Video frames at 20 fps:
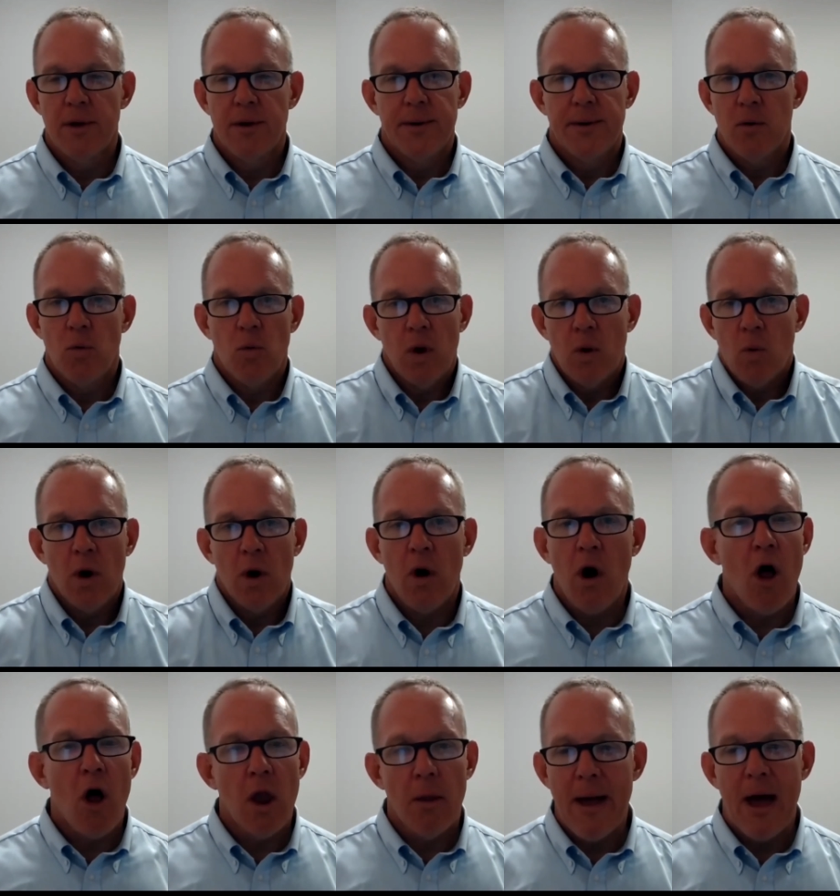we're
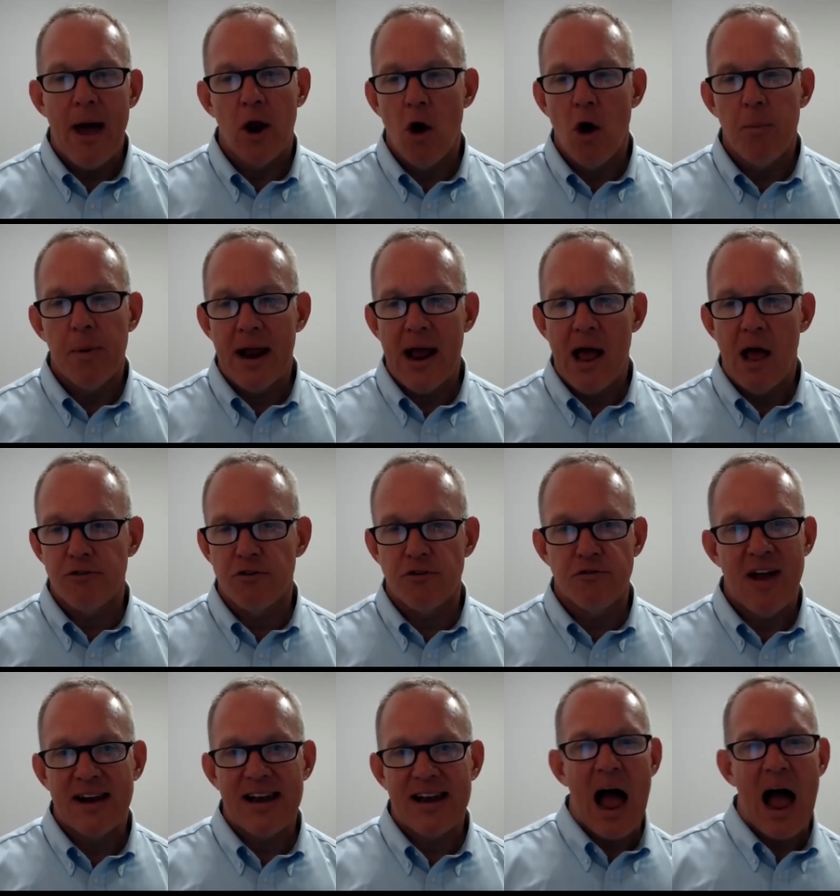all about open houses. In
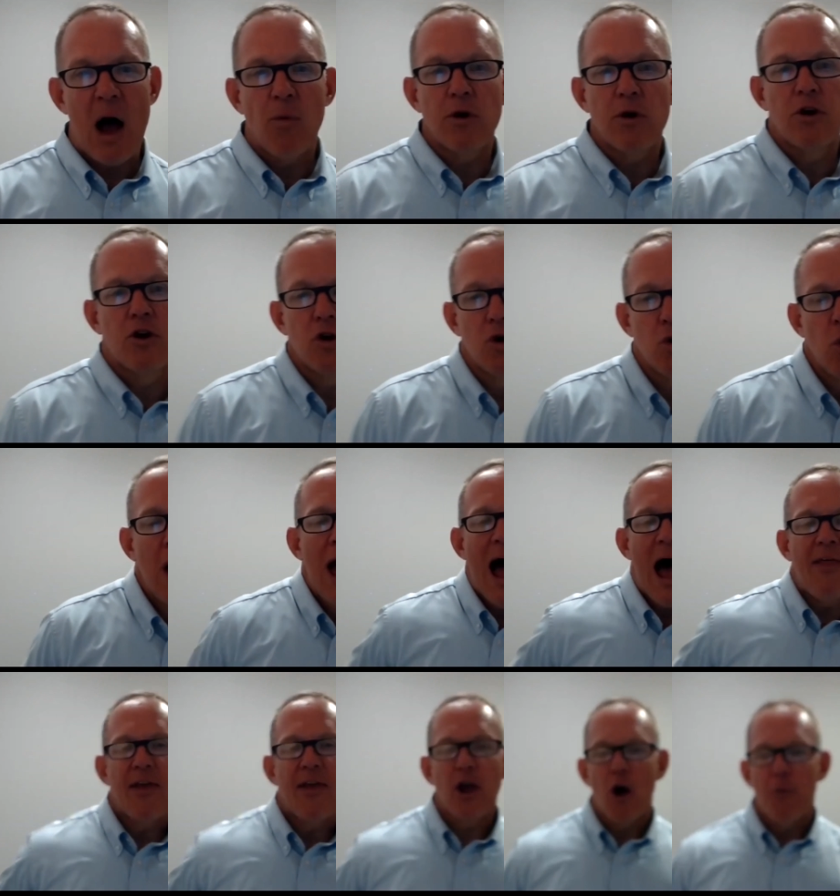fact, I
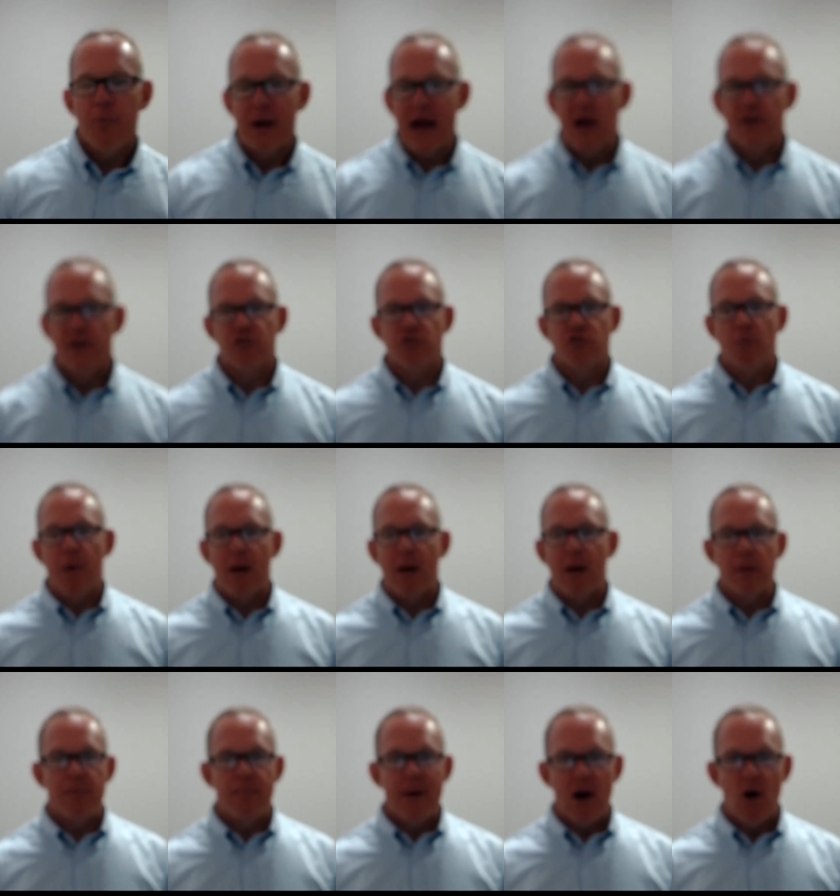think open houses are probably
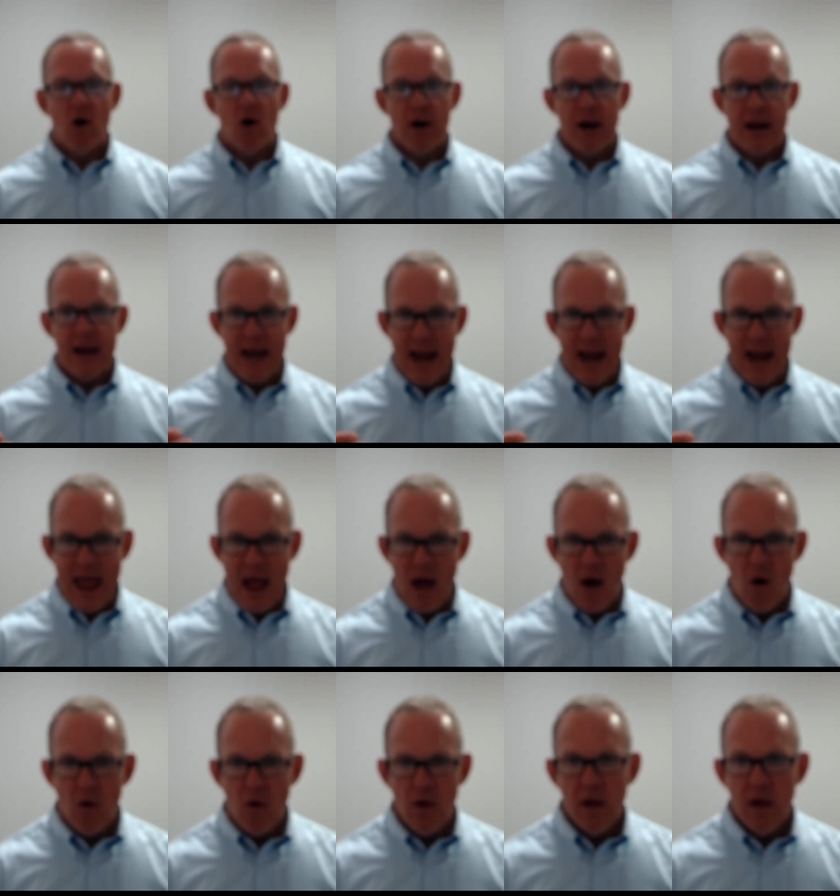better
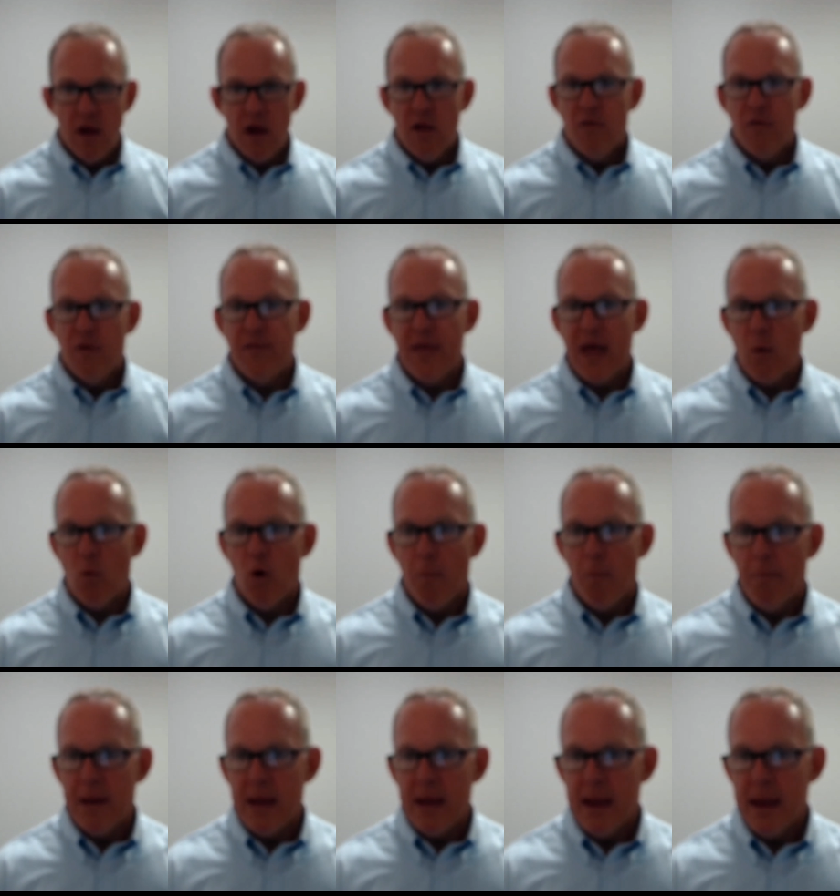now than they will
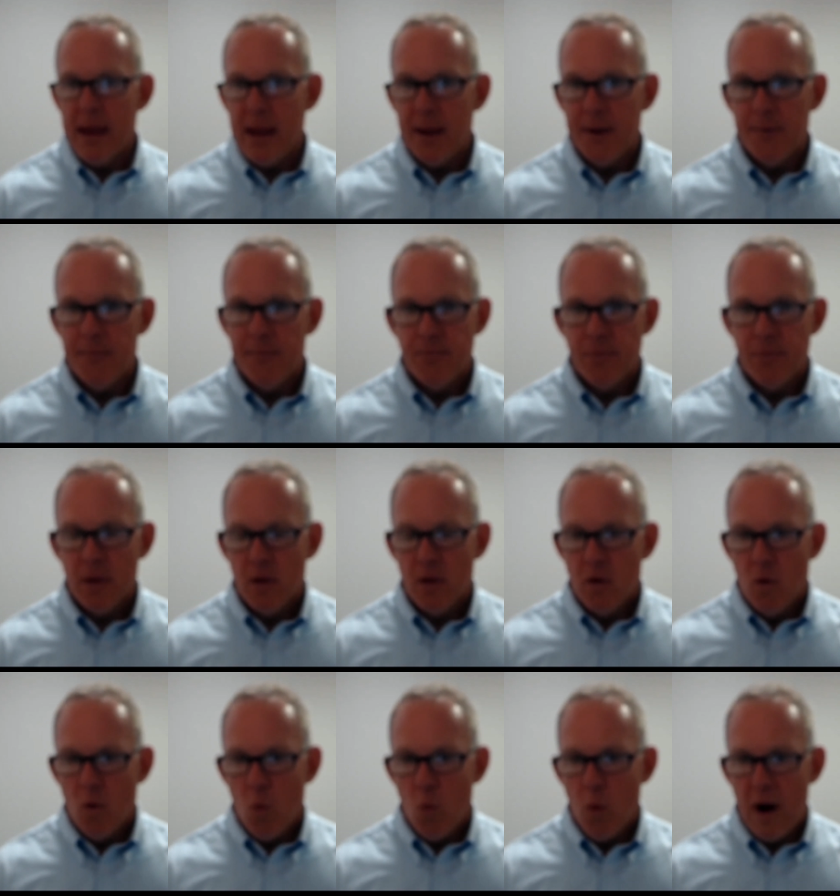be
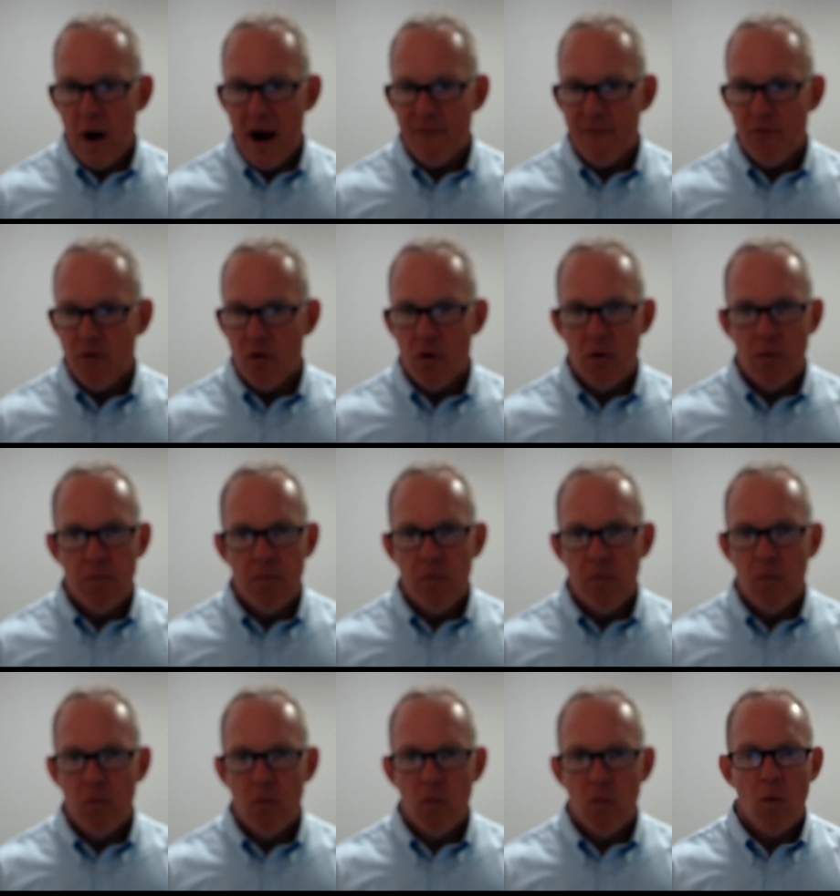whenever
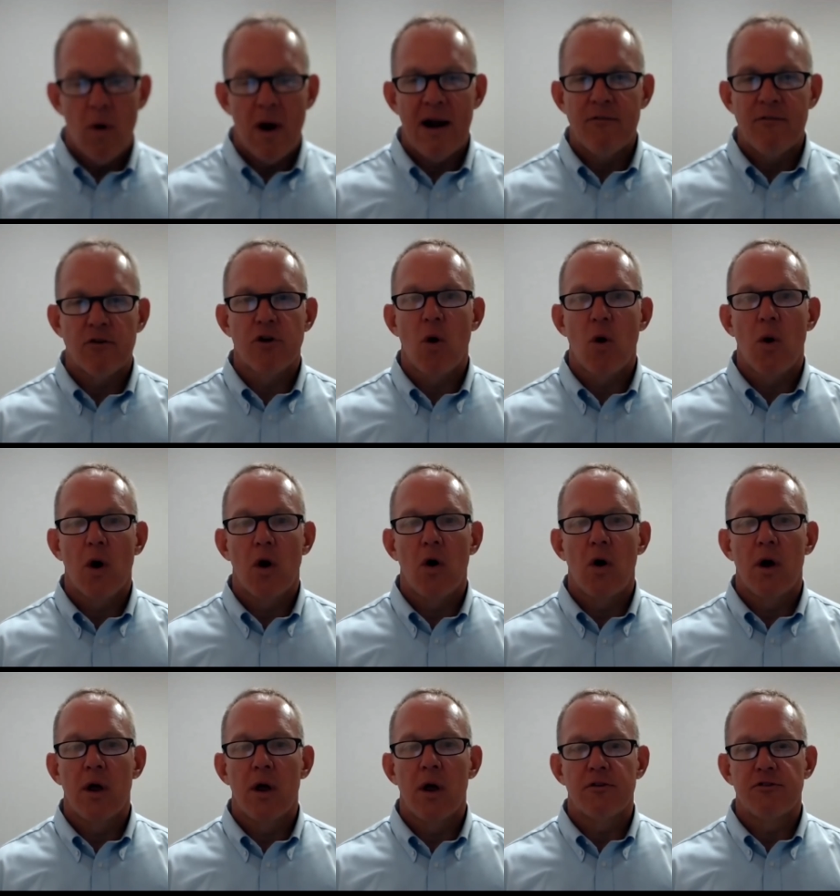whatever's going
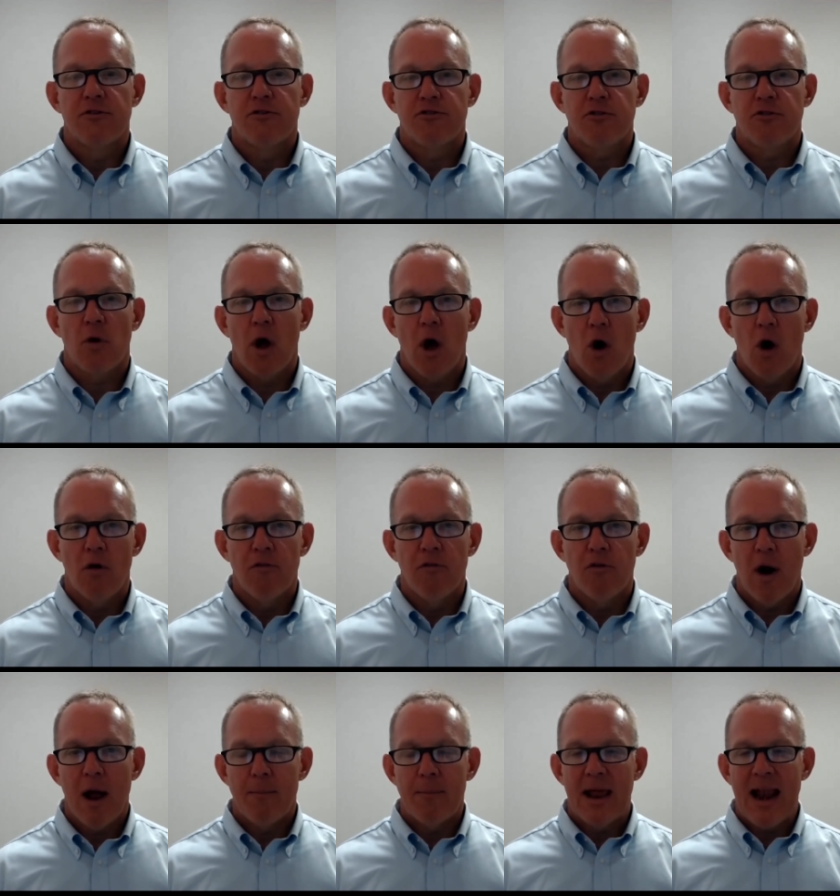on is sort of over.
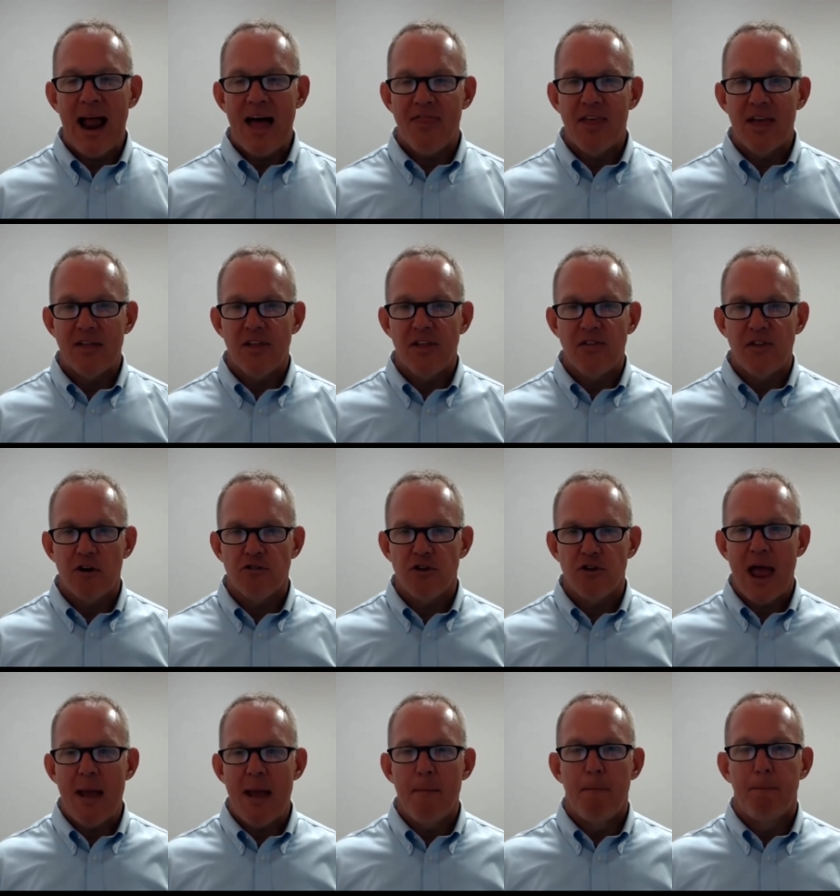I mean, I think that there's
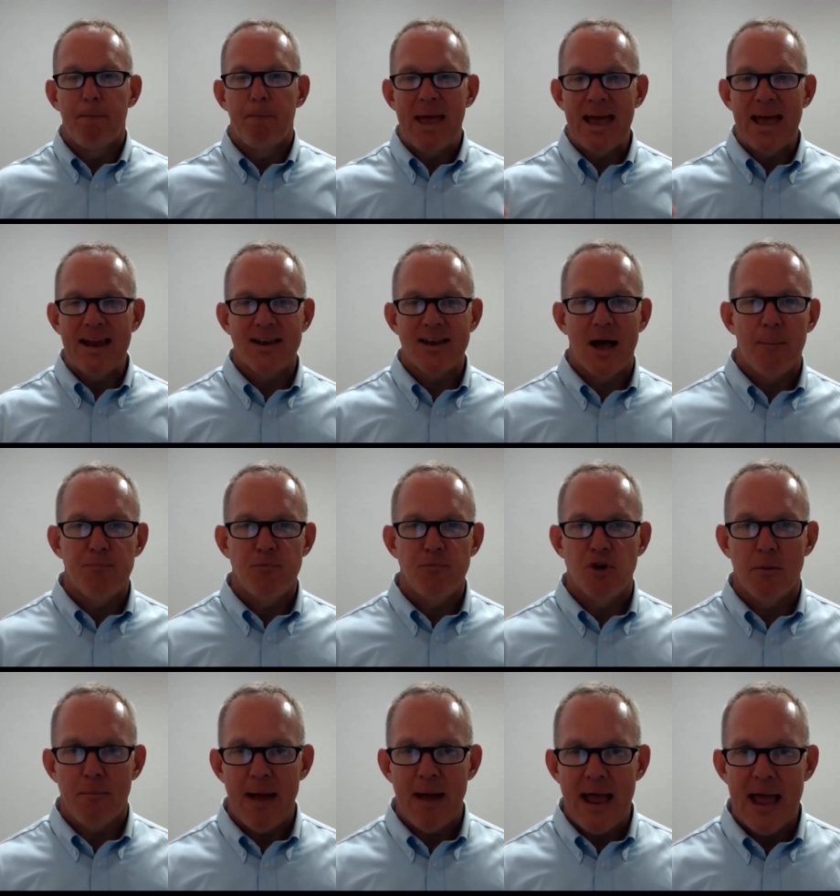a pent up
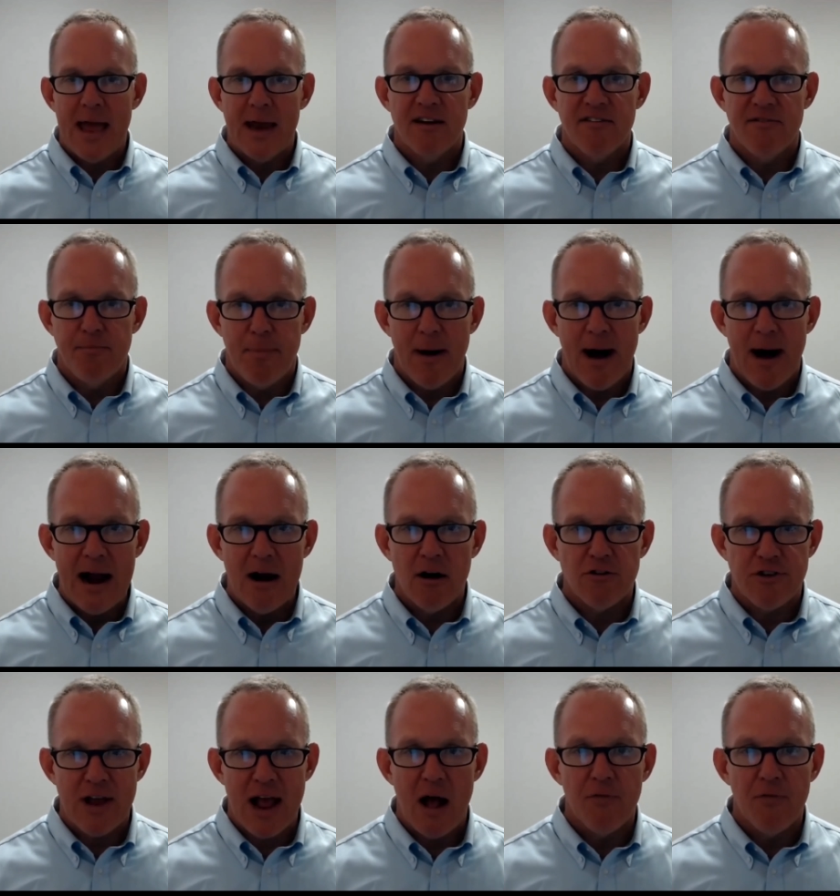demand of buyers
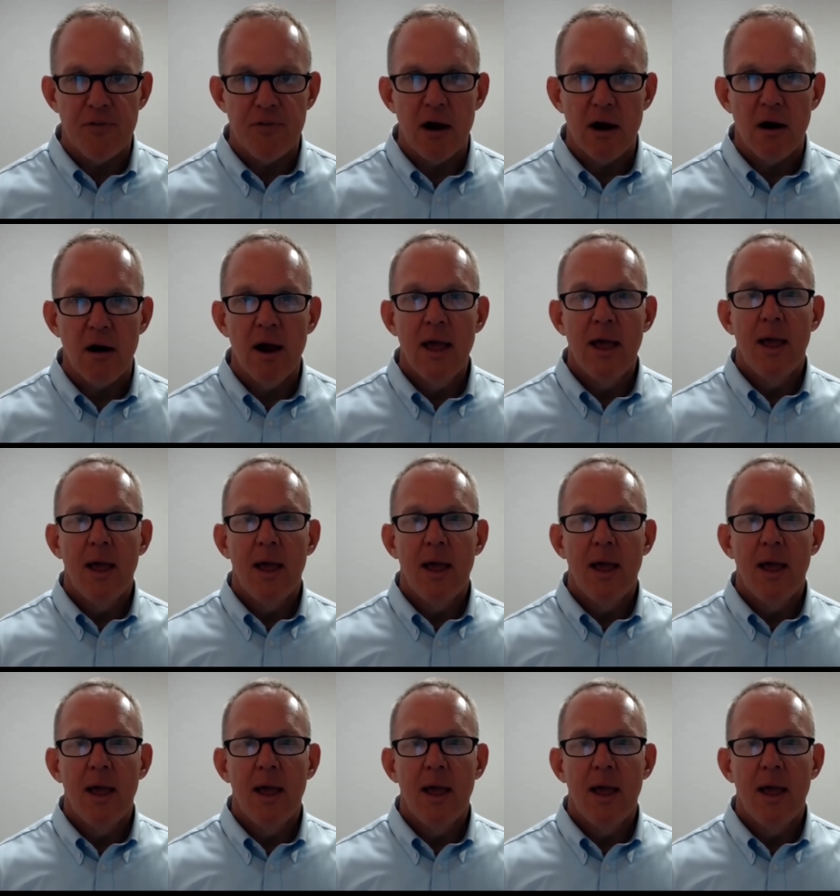out there.